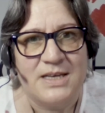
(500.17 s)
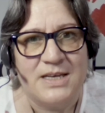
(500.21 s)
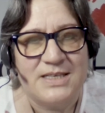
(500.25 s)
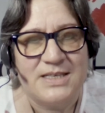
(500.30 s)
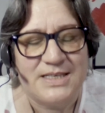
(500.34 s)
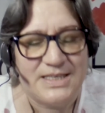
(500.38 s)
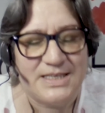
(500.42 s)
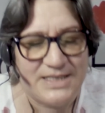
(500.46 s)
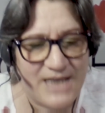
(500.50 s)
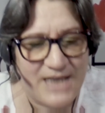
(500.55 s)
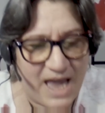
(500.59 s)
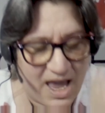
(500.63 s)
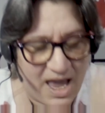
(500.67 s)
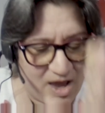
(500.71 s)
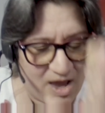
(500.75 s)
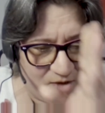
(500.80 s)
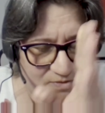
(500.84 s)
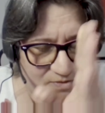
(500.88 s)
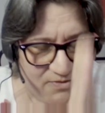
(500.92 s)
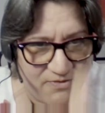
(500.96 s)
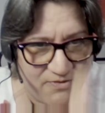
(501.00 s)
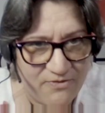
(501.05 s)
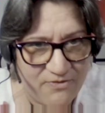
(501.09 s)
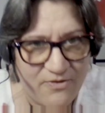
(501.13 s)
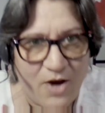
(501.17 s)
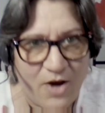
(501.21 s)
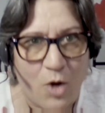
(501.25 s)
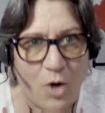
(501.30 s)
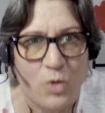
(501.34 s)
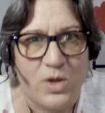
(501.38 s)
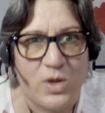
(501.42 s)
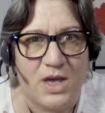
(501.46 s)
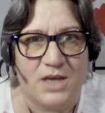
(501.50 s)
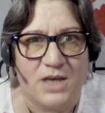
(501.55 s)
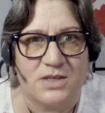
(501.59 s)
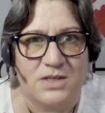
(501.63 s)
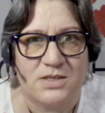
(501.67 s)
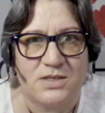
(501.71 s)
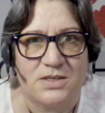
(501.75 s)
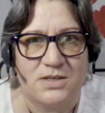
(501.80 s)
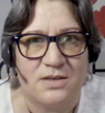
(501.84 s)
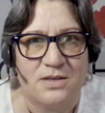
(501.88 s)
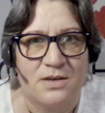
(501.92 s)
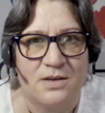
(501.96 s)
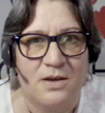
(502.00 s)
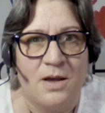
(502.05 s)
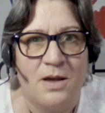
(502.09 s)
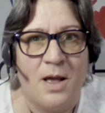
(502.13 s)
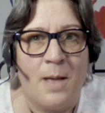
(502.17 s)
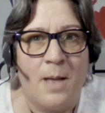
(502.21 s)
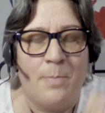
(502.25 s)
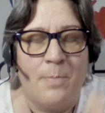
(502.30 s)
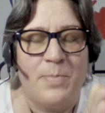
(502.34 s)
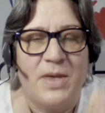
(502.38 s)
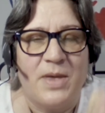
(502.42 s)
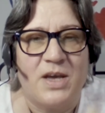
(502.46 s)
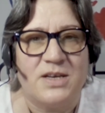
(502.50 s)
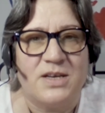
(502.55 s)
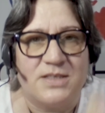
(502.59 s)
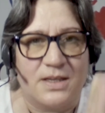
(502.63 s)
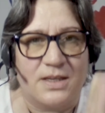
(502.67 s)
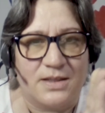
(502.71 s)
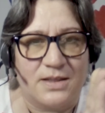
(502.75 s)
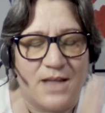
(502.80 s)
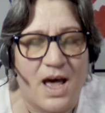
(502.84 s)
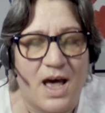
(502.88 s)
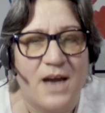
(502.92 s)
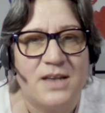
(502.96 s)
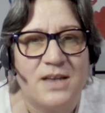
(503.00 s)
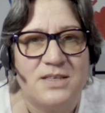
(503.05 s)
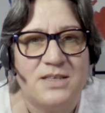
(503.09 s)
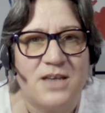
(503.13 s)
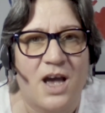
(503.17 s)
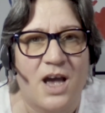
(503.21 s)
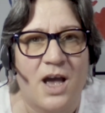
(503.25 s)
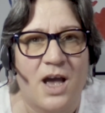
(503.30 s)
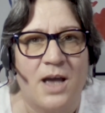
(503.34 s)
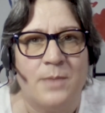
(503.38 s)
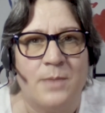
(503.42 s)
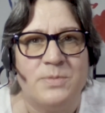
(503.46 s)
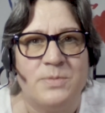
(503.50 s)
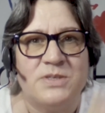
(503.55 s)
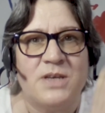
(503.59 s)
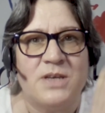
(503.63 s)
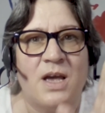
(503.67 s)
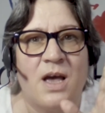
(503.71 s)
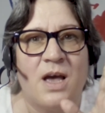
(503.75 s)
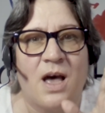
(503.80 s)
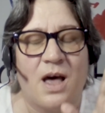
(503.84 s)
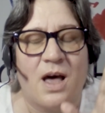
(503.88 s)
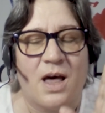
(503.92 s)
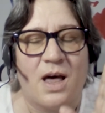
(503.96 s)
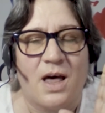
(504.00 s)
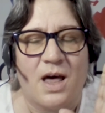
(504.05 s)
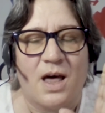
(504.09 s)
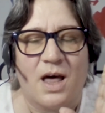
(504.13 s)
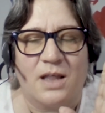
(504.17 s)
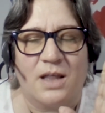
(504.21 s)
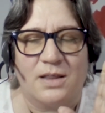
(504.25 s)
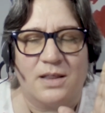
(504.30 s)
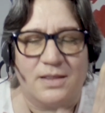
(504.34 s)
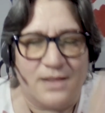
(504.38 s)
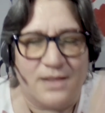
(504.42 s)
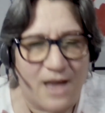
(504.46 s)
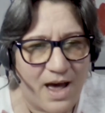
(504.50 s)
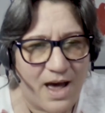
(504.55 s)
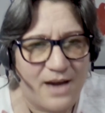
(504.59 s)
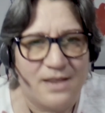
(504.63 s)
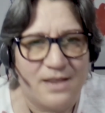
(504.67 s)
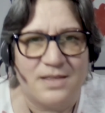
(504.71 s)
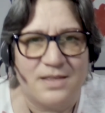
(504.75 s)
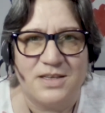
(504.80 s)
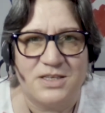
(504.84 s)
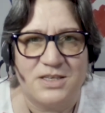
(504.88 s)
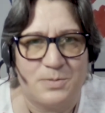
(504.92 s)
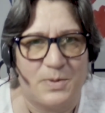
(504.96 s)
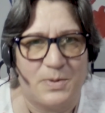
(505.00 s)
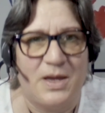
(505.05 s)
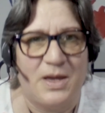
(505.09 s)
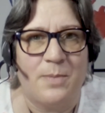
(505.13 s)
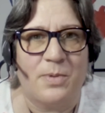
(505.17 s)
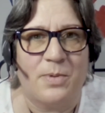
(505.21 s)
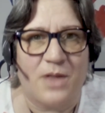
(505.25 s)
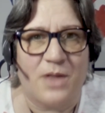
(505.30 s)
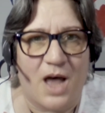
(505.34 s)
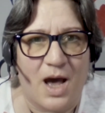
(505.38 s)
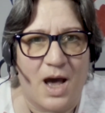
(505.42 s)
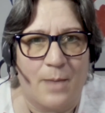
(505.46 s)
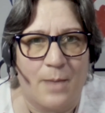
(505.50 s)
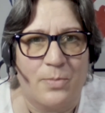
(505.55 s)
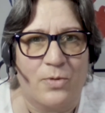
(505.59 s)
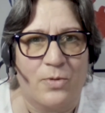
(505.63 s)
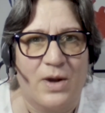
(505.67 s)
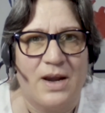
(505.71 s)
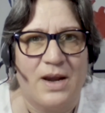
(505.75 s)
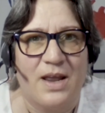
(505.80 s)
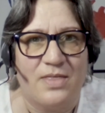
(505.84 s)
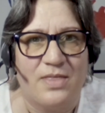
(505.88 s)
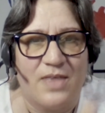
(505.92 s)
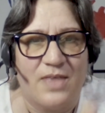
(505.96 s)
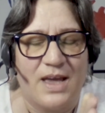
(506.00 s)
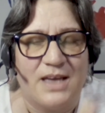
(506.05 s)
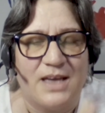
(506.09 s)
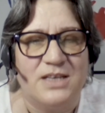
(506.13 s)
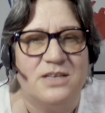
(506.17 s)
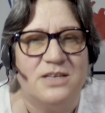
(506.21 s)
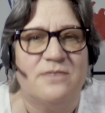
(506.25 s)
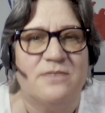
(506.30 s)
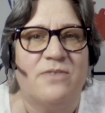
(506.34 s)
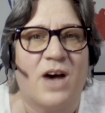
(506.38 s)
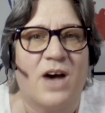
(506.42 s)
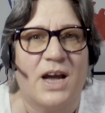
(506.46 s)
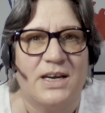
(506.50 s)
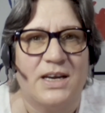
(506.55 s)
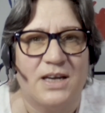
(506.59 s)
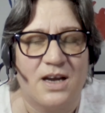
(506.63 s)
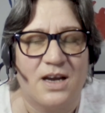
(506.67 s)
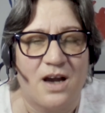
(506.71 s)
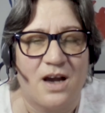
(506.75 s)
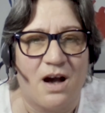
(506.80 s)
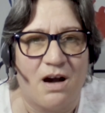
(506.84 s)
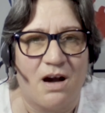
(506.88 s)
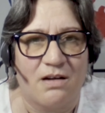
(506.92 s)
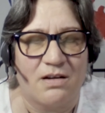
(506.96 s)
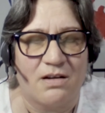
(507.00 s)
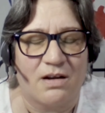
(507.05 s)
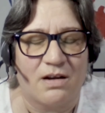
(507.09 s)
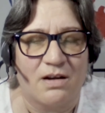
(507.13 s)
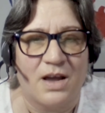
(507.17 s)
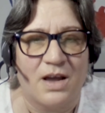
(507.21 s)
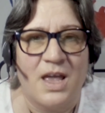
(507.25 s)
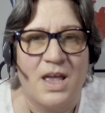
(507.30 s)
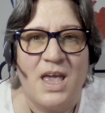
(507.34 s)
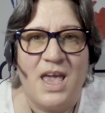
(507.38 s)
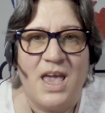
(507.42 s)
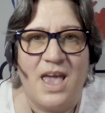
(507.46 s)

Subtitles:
Stay focused, because a lot of times, a lot of these people operate, they can divide and conquer.